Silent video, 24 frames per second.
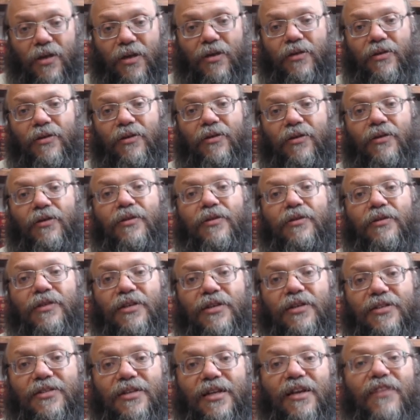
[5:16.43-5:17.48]

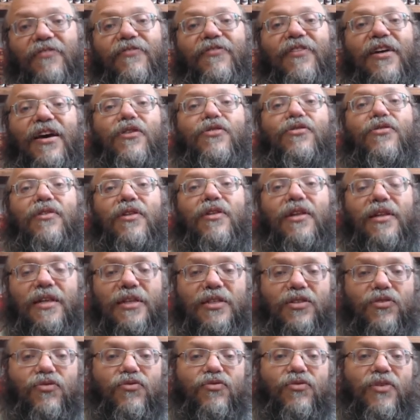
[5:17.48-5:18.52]
there's elevation that
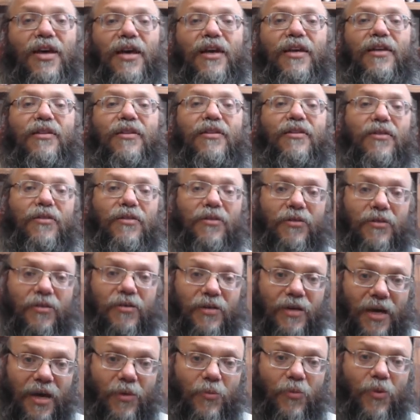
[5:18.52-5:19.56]
is create
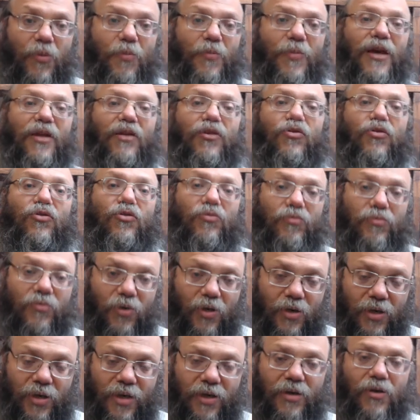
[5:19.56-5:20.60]
a momentum,
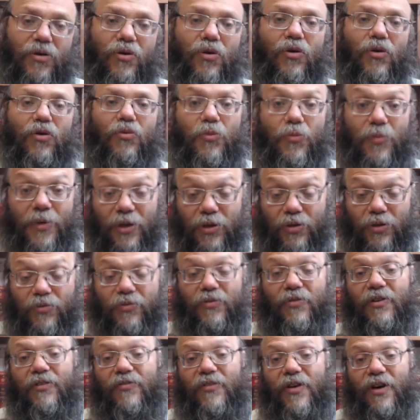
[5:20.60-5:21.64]
okay, a whole momentum
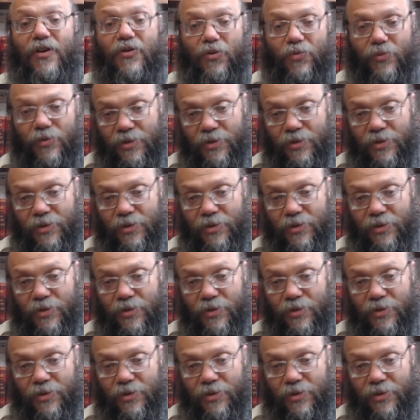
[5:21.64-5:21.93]
of elevation.